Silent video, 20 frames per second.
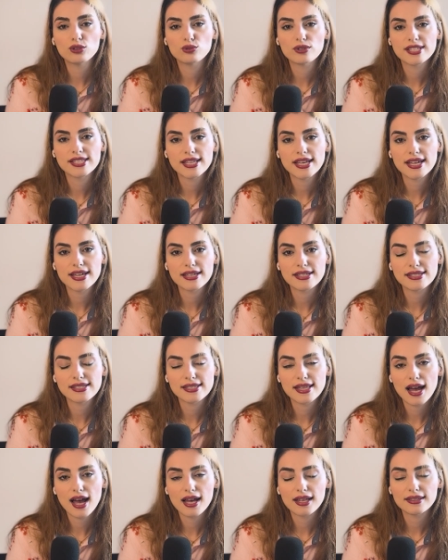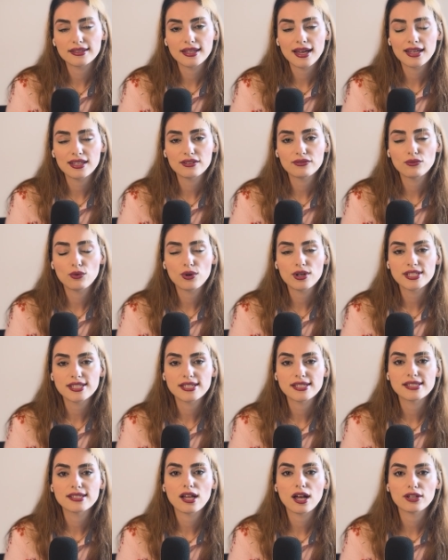to say is that that voice
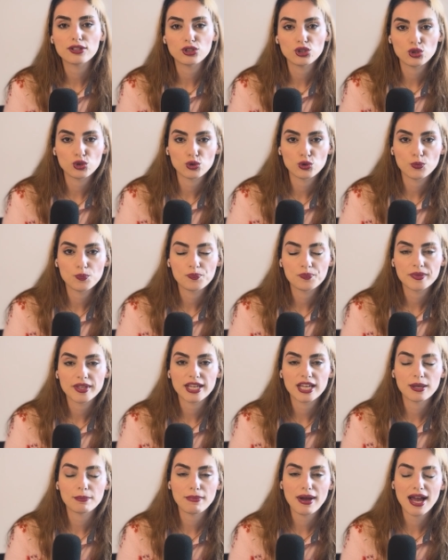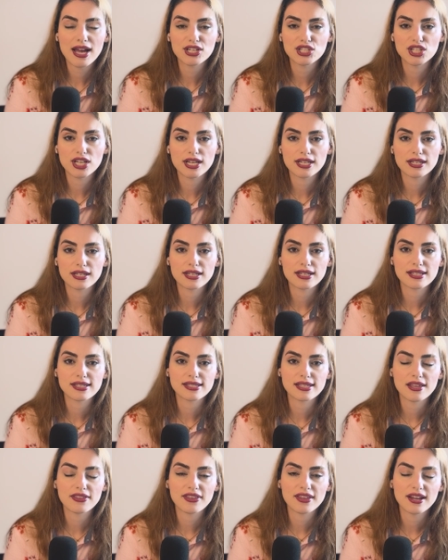is not you. Imagine
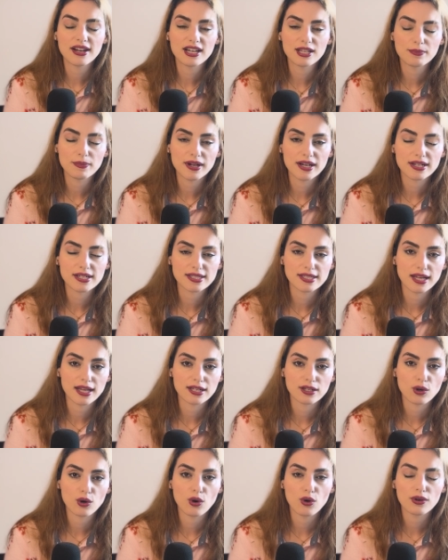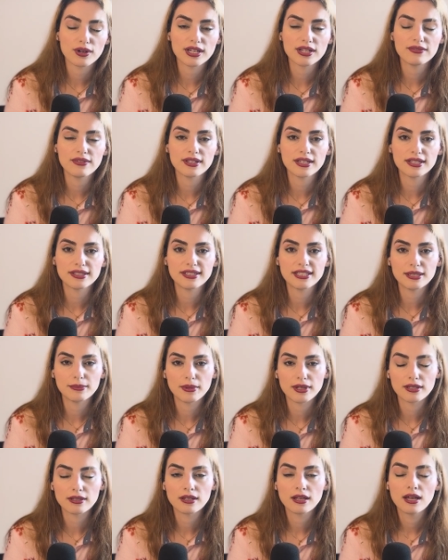it's a third person or even a
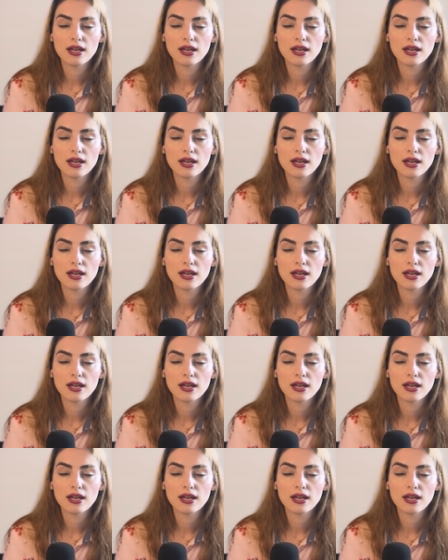demon,